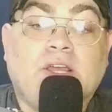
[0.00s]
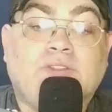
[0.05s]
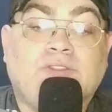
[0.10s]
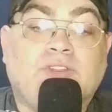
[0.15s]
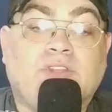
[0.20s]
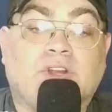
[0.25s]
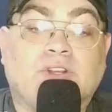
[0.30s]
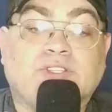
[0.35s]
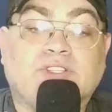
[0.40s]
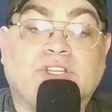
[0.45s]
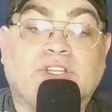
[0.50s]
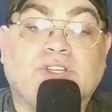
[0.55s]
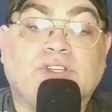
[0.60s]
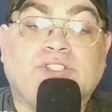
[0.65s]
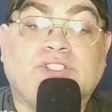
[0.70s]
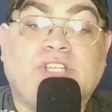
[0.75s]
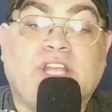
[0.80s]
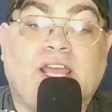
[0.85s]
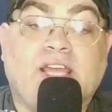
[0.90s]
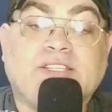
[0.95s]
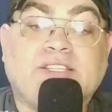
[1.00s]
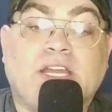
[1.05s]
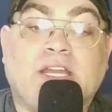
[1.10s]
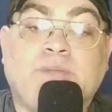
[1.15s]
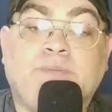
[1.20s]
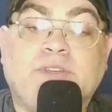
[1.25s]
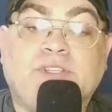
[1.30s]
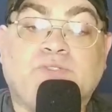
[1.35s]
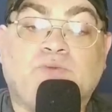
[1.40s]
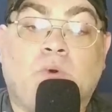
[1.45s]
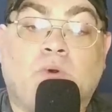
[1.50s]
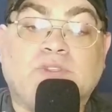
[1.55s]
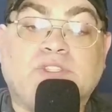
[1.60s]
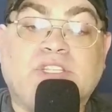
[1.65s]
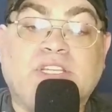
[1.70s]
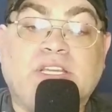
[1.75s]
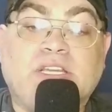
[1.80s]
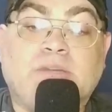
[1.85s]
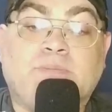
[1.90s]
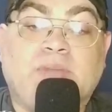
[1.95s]
there is a good chance enemies won't
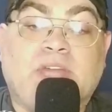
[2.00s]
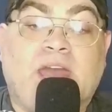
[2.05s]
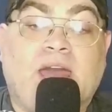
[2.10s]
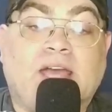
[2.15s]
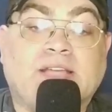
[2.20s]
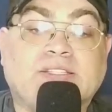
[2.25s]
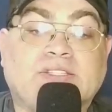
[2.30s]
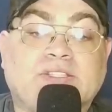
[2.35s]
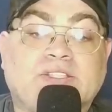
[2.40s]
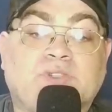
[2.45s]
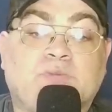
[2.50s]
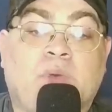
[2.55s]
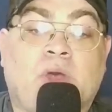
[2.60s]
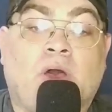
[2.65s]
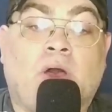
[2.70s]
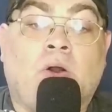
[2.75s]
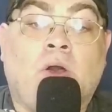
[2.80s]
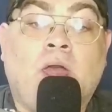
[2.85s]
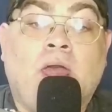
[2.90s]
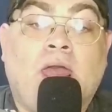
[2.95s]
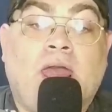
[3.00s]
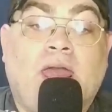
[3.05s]
see him cast the spell,